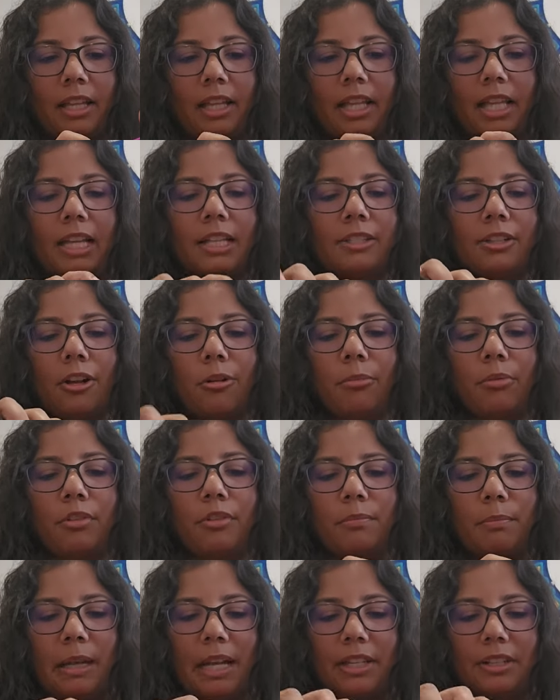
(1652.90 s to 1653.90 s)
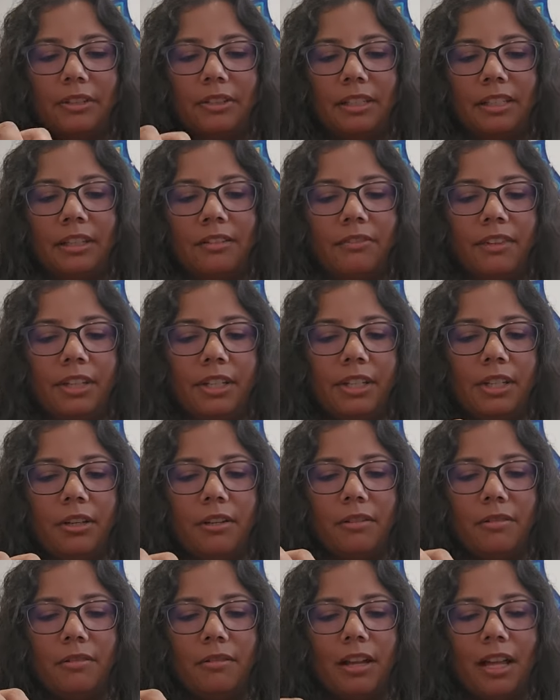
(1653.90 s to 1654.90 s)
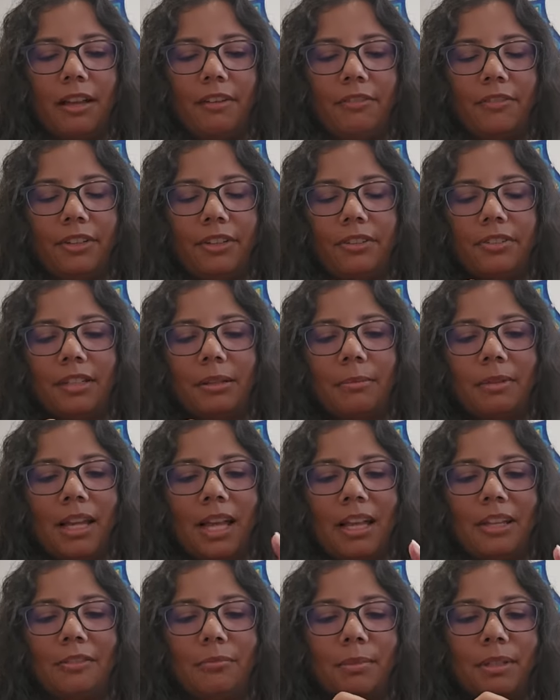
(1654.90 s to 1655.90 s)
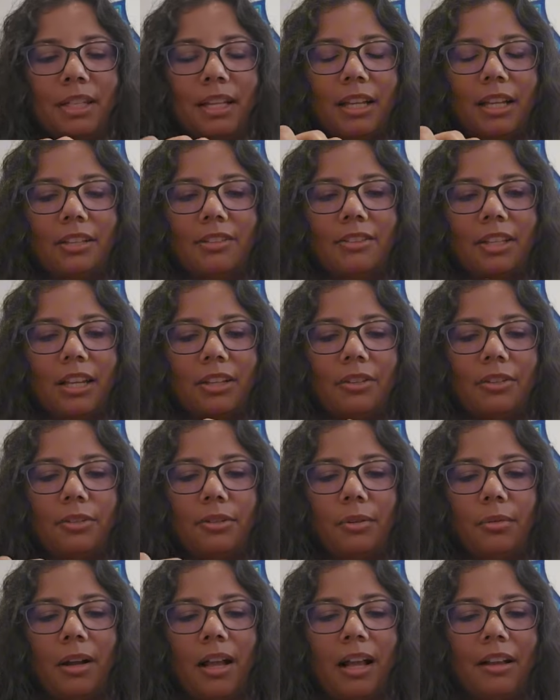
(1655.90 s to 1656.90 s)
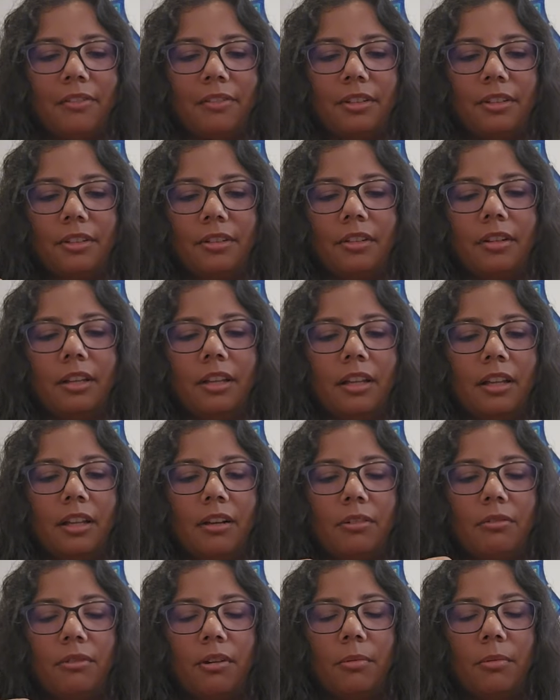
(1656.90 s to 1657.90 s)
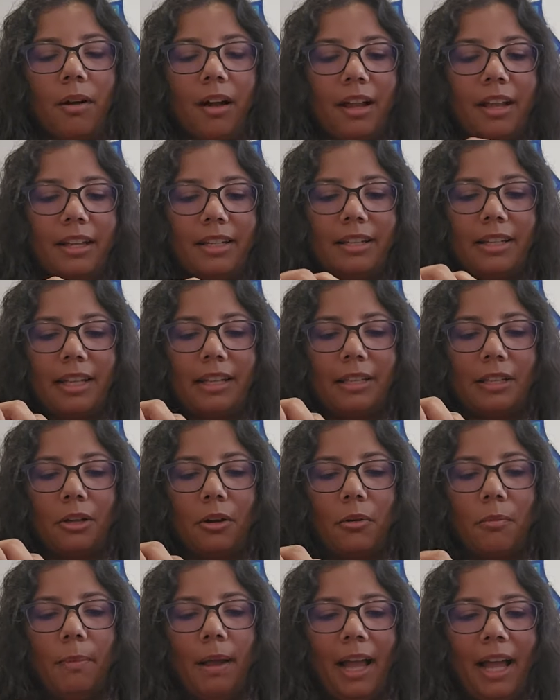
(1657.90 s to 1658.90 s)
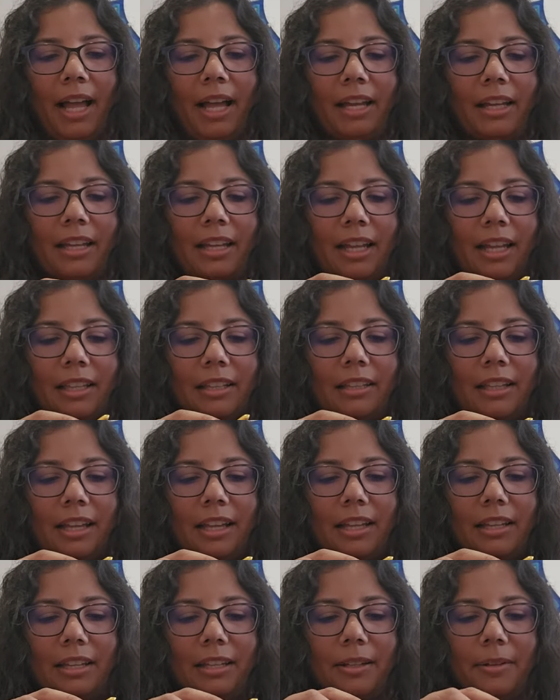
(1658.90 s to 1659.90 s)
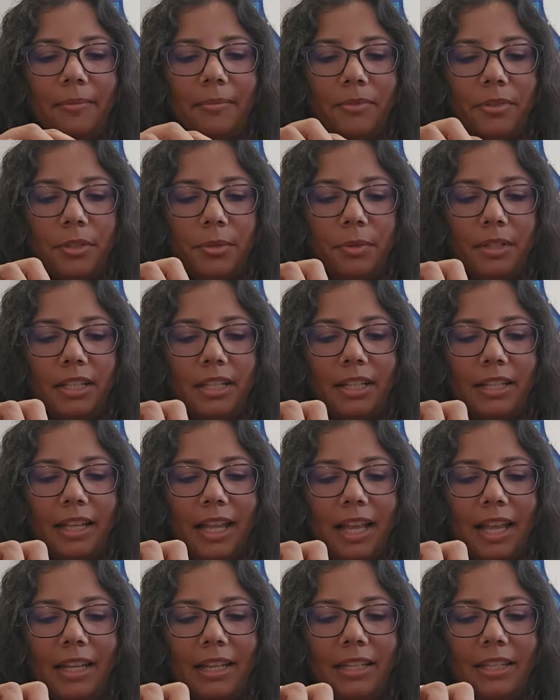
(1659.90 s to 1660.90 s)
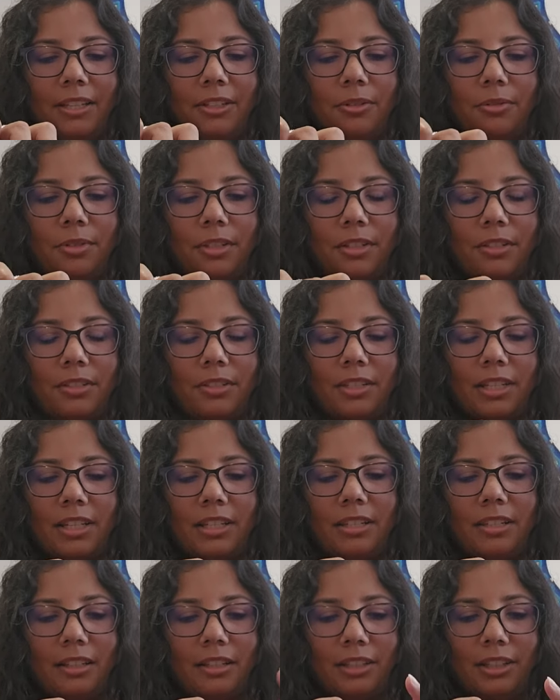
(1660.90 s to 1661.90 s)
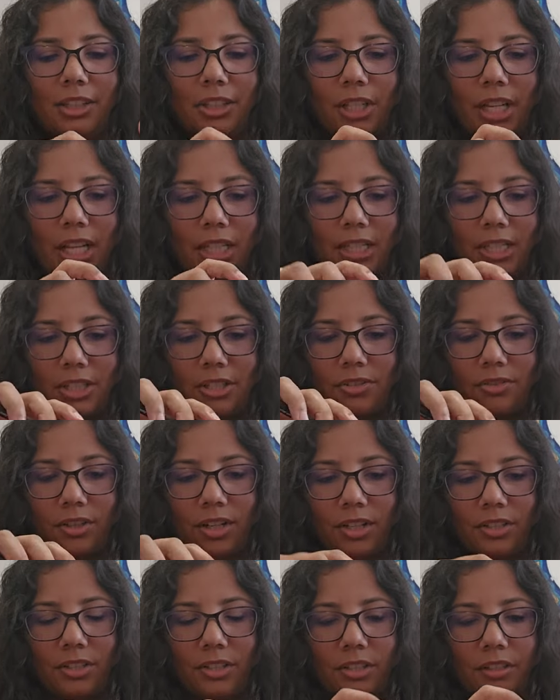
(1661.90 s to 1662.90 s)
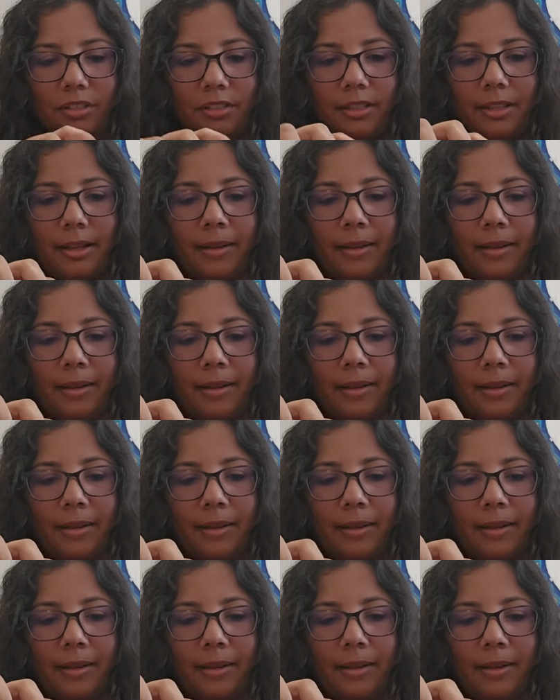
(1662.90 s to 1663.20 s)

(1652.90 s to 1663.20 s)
It's almost better than a video, I feel sometimes, because then you don't have to rewind and go back and then do it again. You just can look at the instructions.